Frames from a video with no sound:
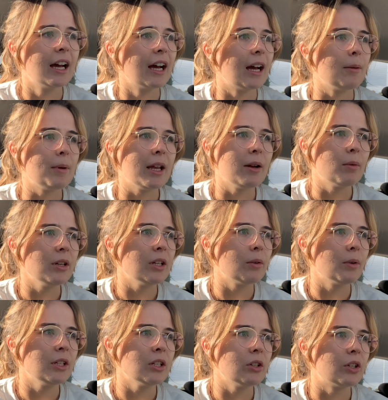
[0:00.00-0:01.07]
I mean,
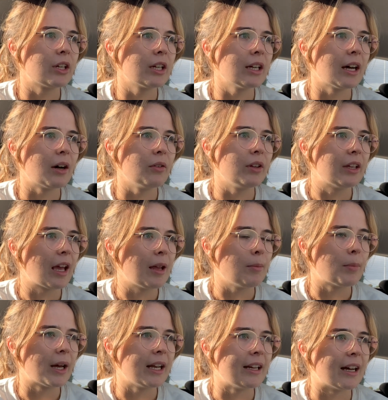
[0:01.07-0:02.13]
when you look at how the game
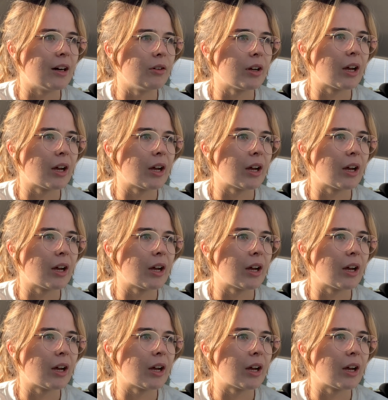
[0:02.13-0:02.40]
panned out,